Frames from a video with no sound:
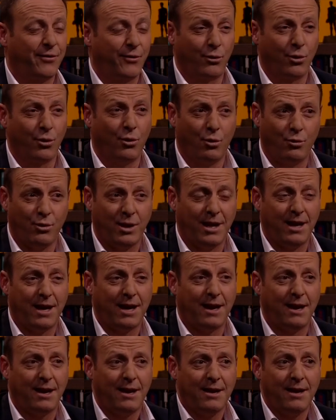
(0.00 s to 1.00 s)
thought all
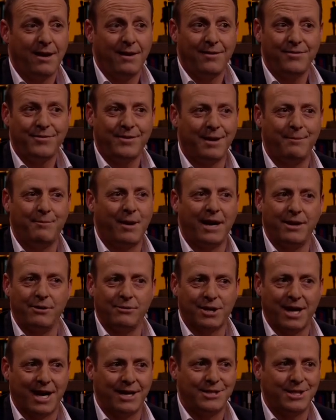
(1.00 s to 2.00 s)
year that Buddy
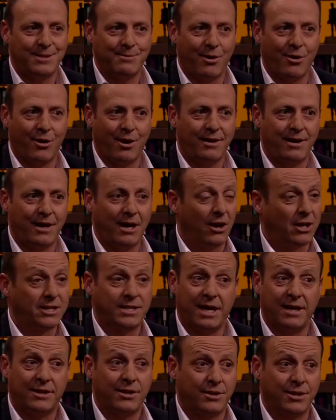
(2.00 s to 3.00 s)
will change his mind. And I
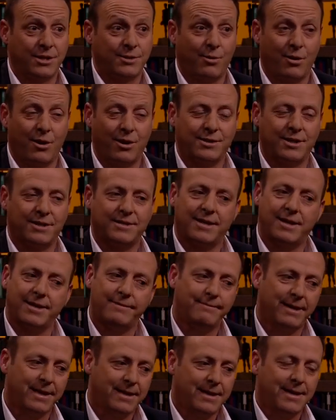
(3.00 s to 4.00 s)
said it to the Swans, I
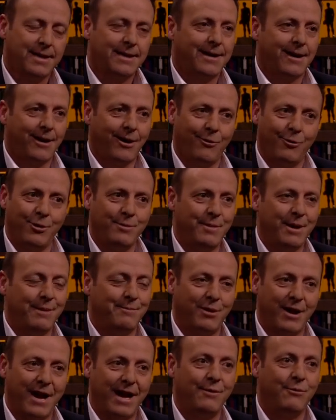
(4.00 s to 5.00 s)
said, I wouldn't be
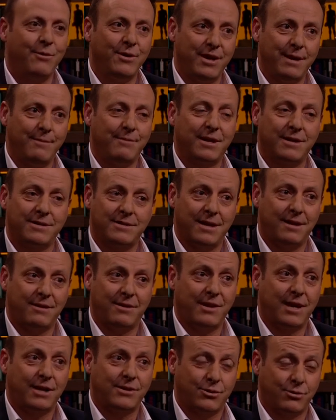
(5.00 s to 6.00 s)
planning with him because
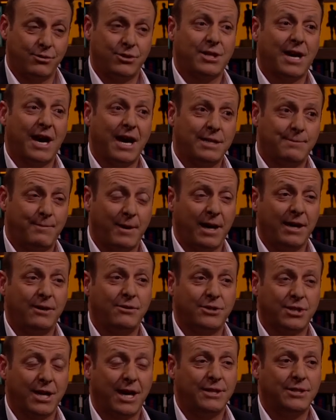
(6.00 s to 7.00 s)
things could change. Buddy
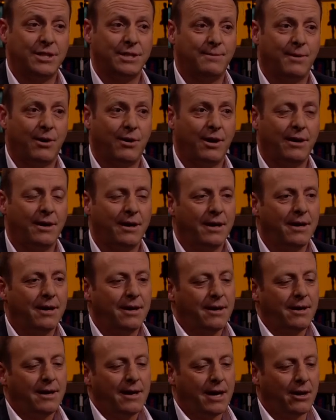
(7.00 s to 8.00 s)
could change his mind.
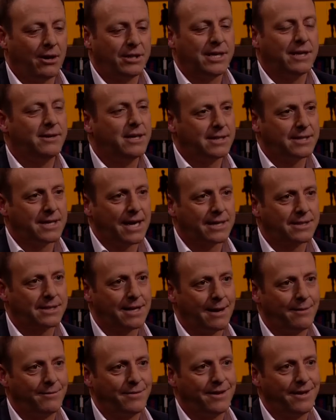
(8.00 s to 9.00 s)
And I said the exact
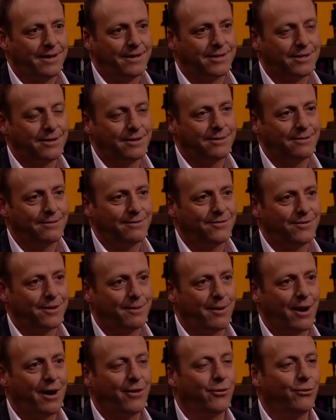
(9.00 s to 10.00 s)
same thing to
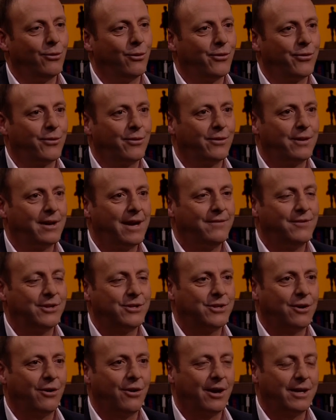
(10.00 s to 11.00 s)
both Hawthorn and the
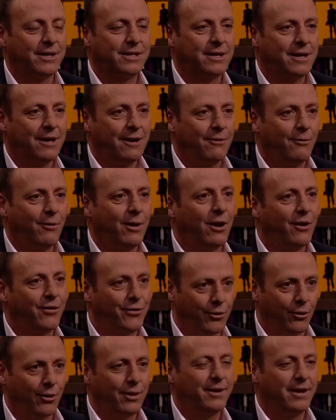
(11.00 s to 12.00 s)
Giants when I
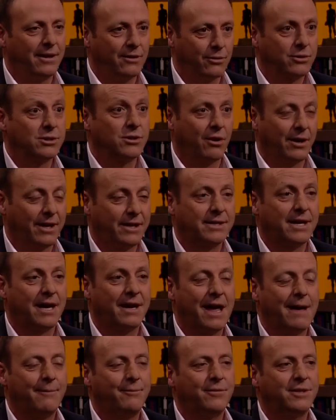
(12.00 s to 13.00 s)
thought it looks like it's going
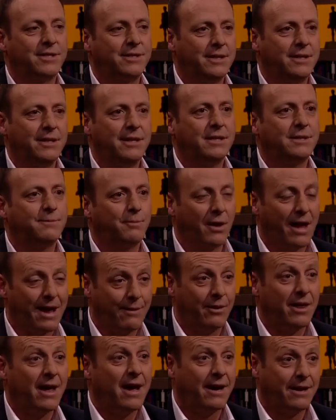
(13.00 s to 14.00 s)
to happen with Sydney, is
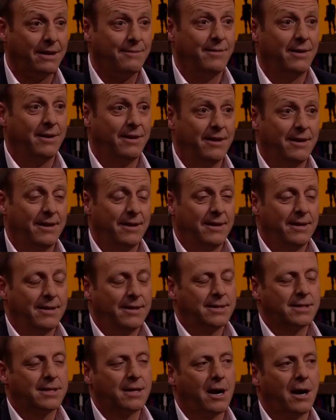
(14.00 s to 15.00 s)
plan without him.
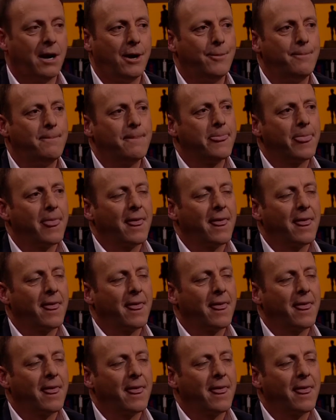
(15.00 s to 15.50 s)
So